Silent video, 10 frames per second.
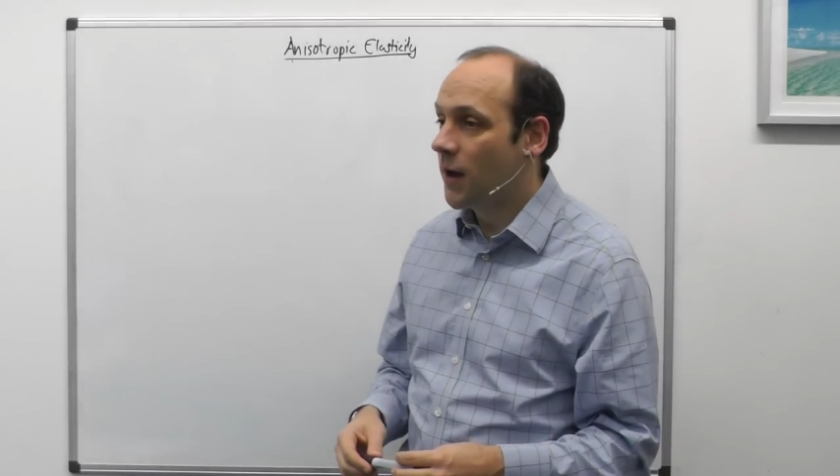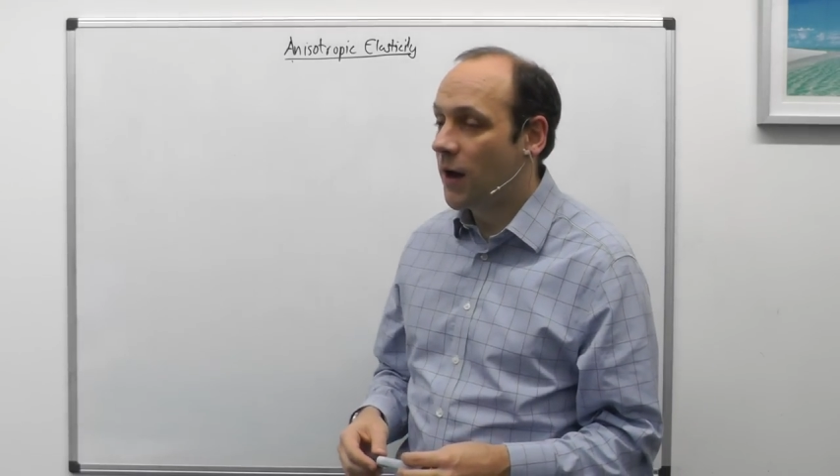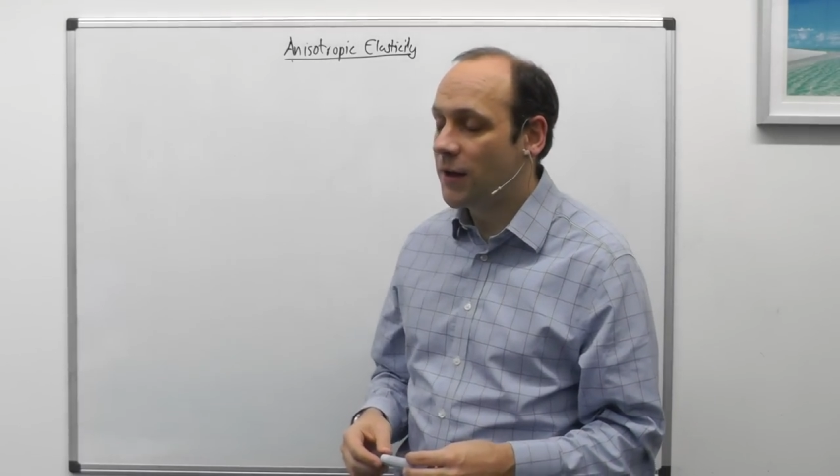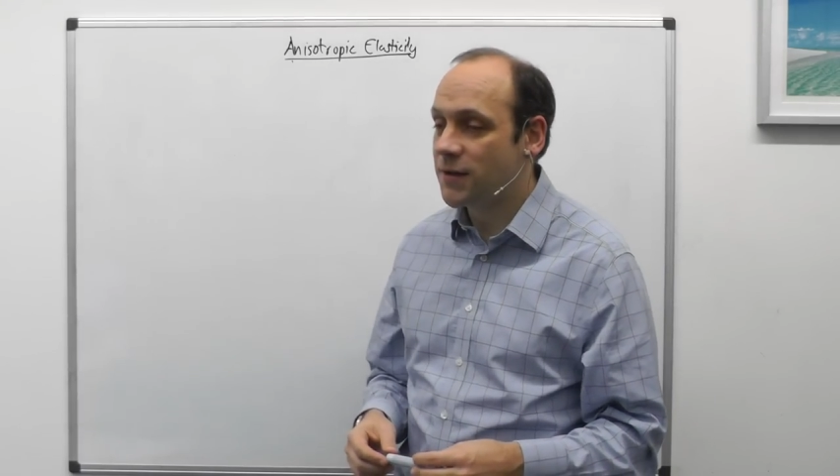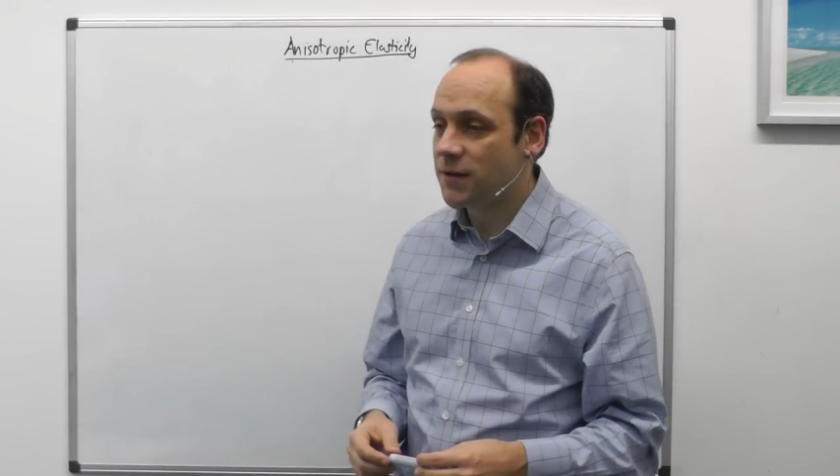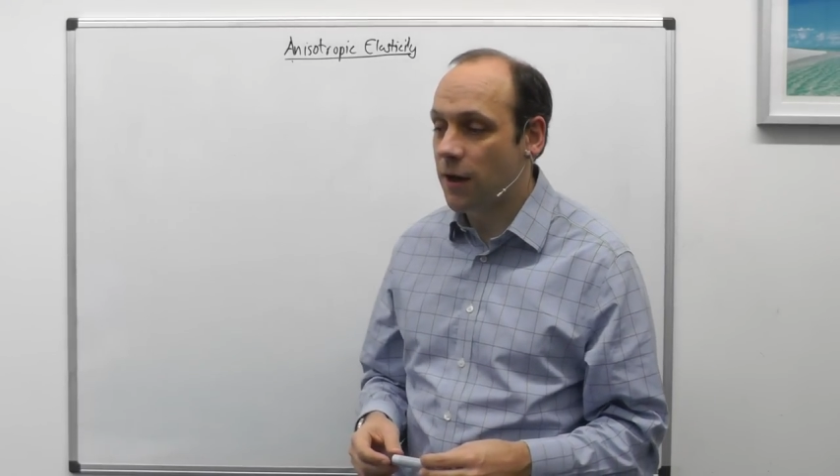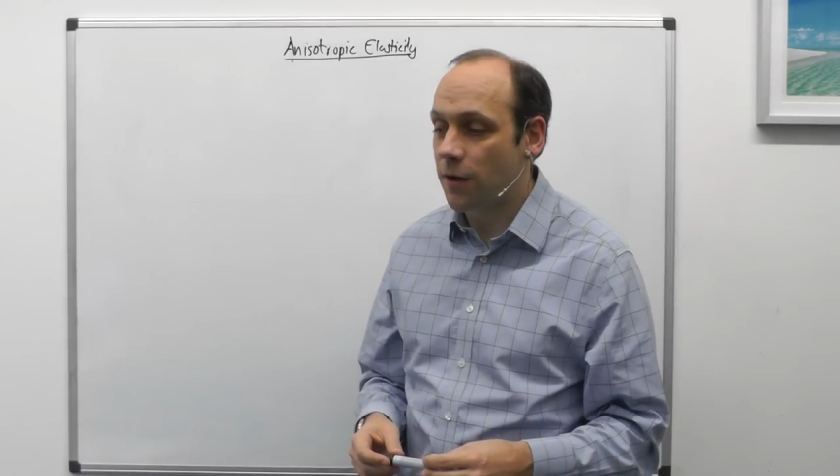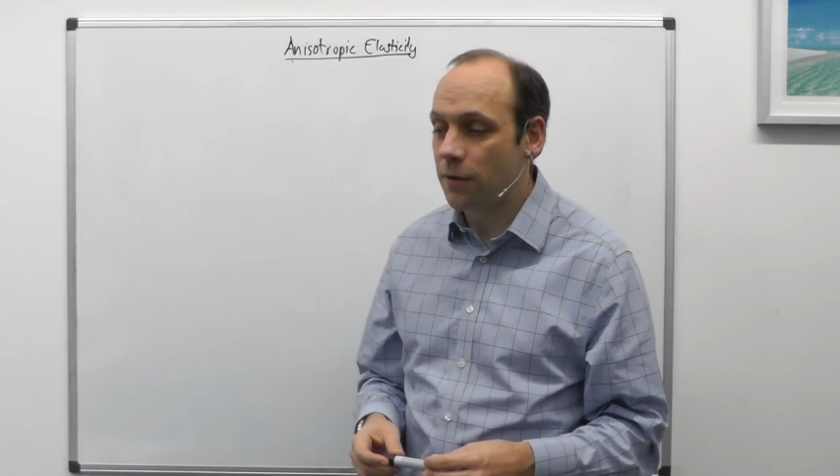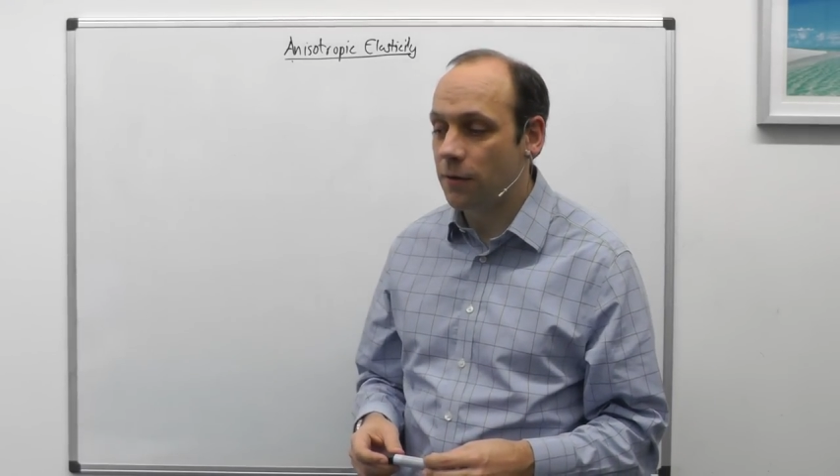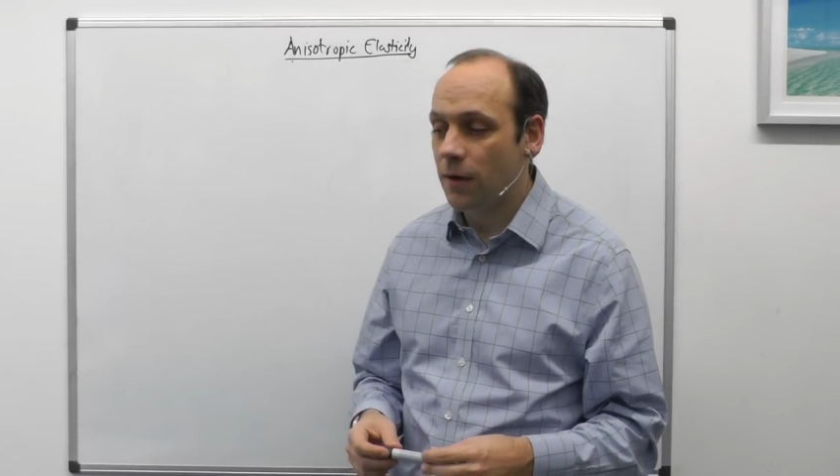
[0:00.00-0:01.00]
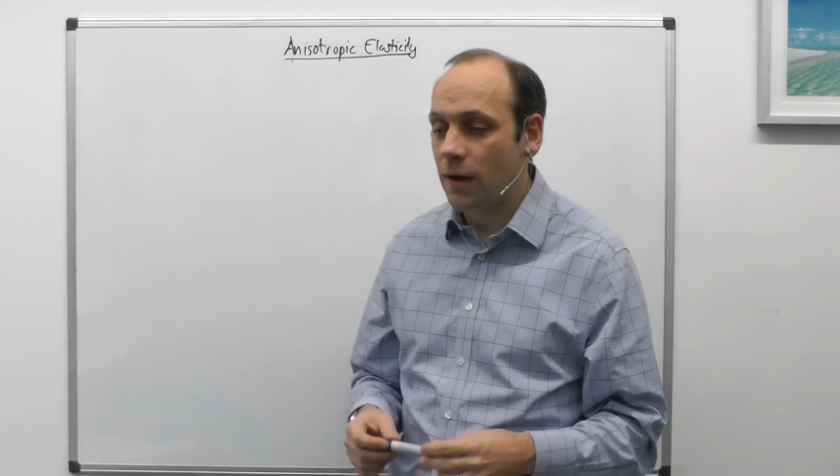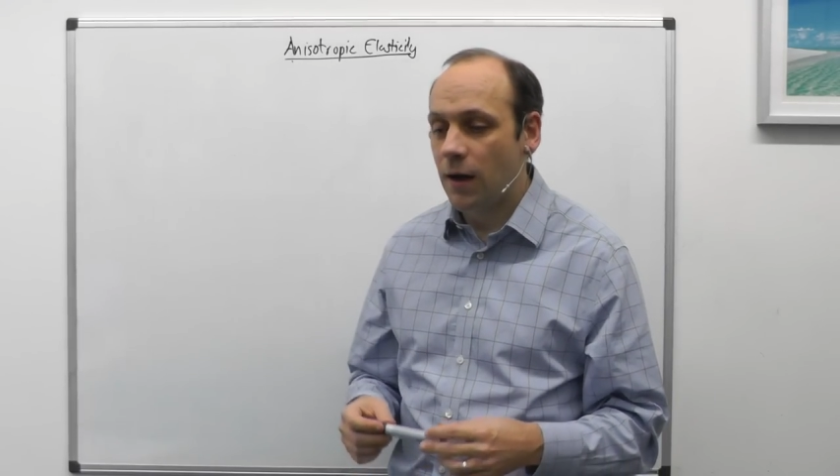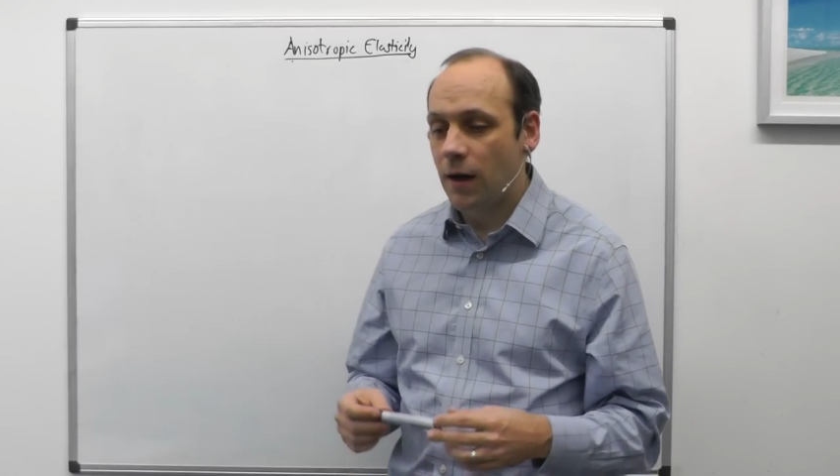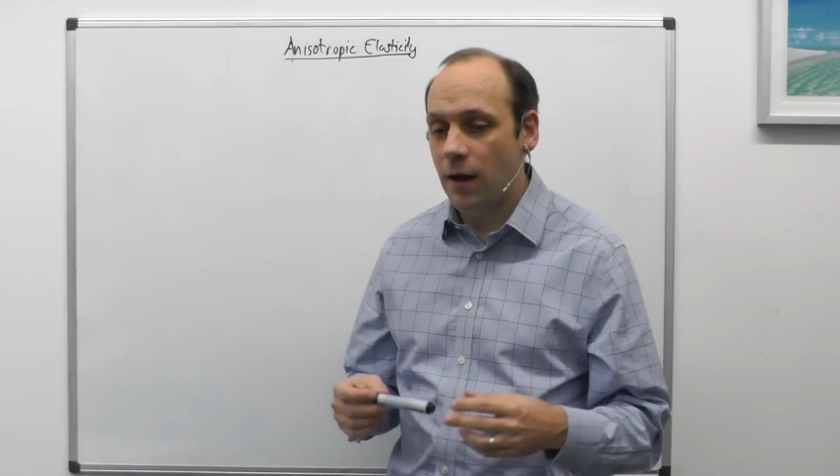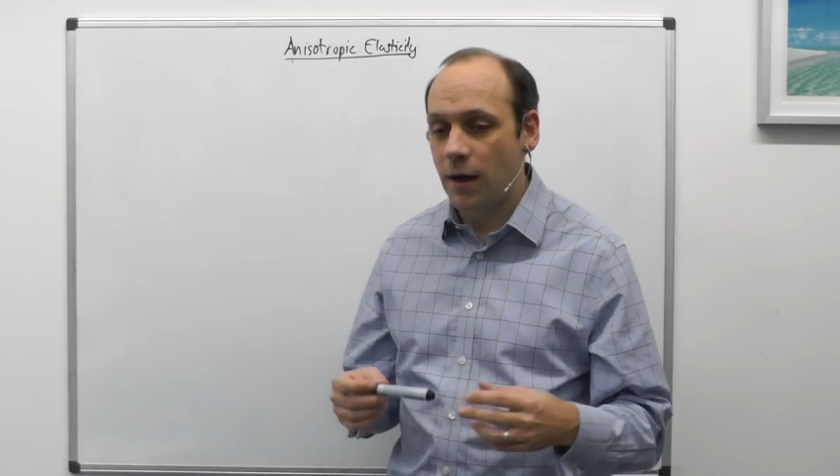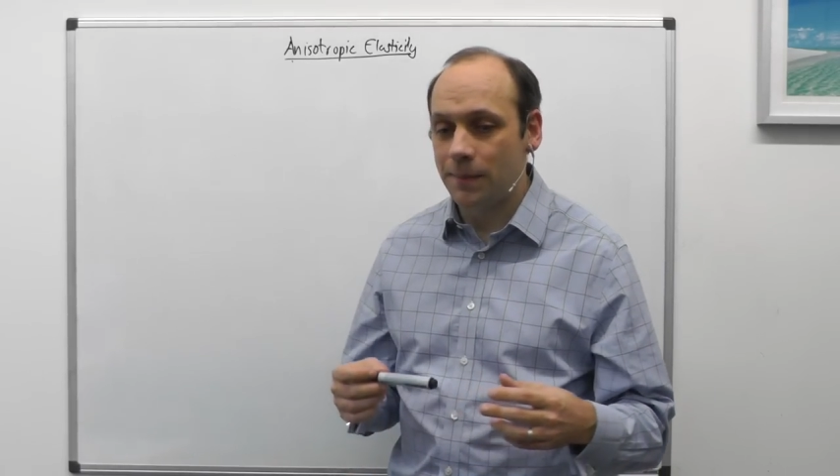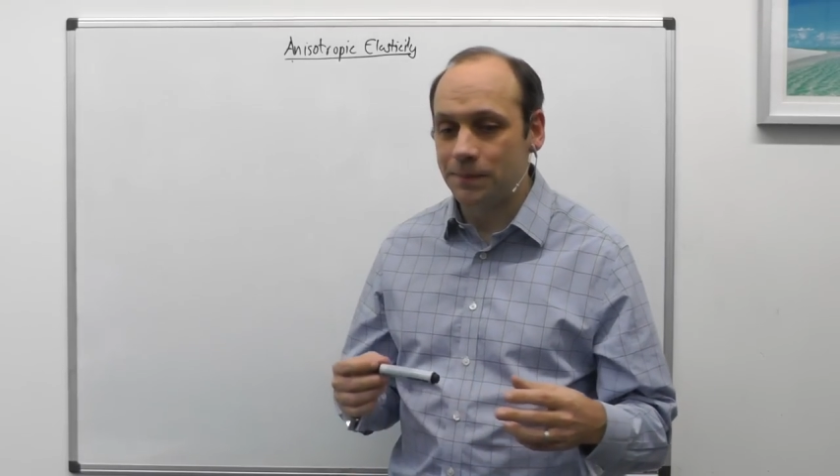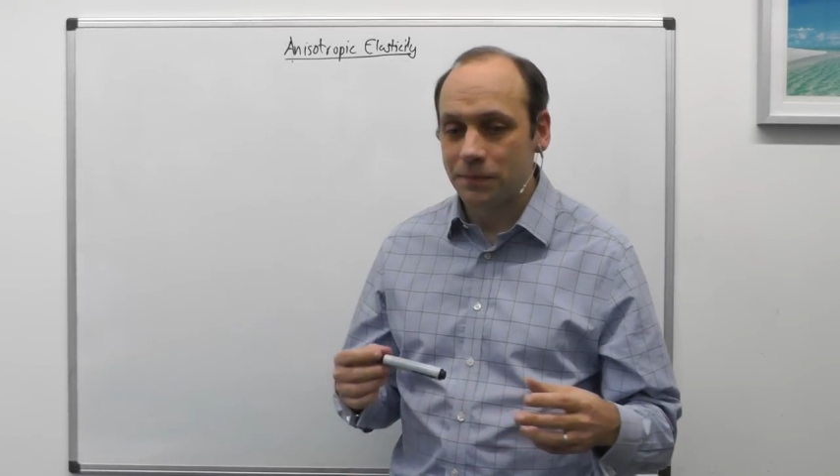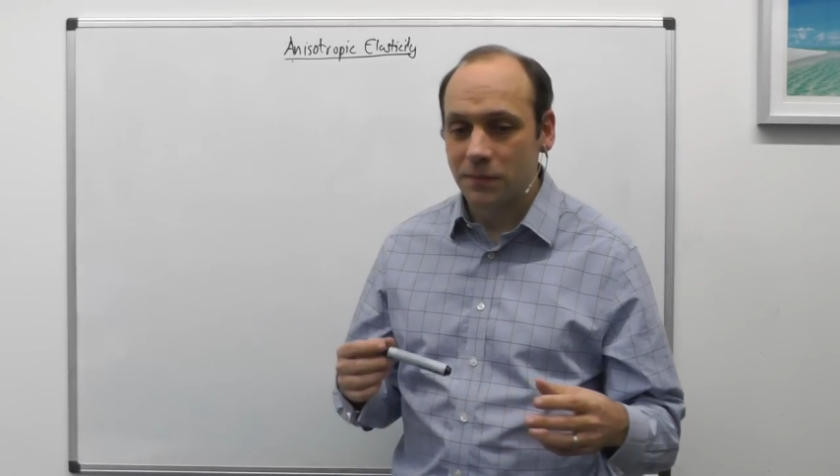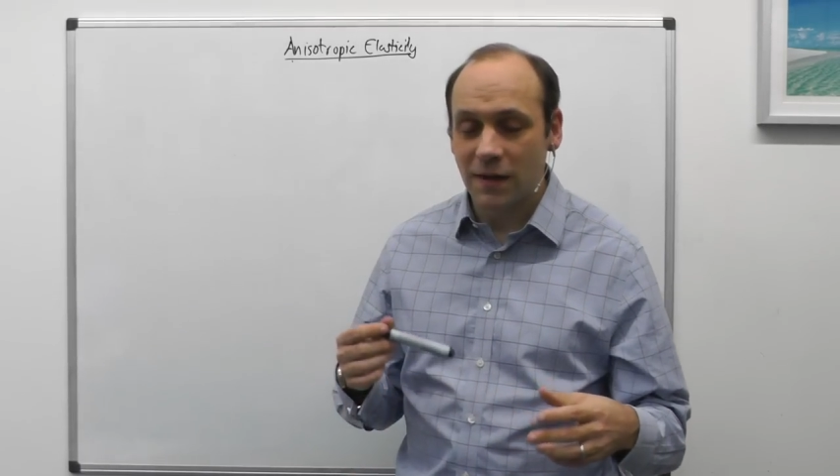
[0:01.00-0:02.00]
And so
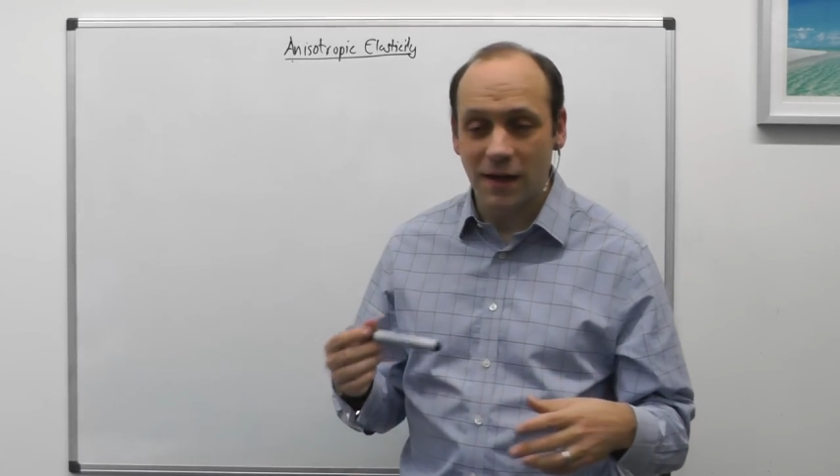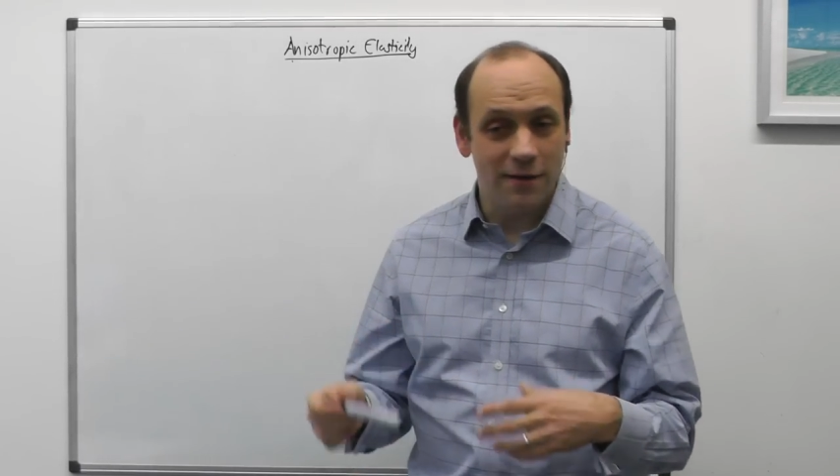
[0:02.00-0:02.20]
that